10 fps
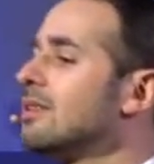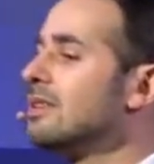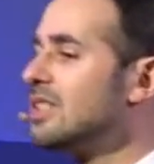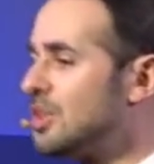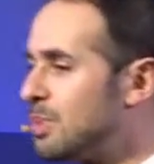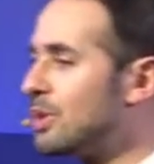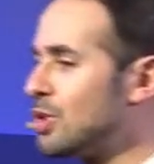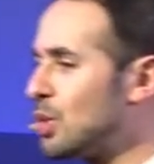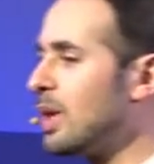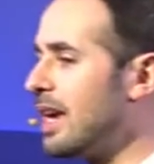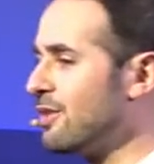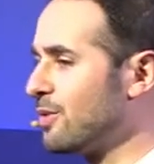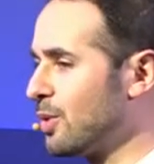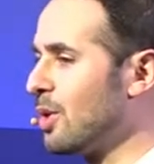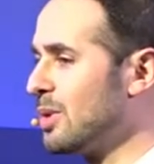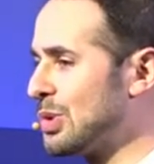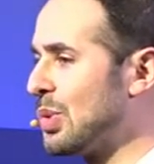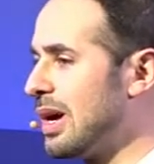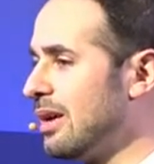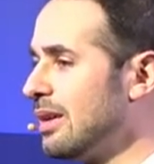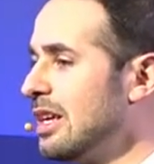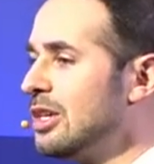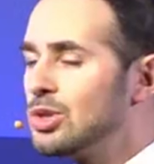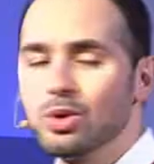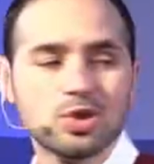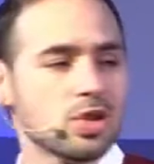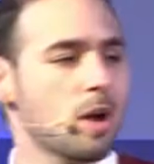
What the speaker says: spiritual life grow as well. So should our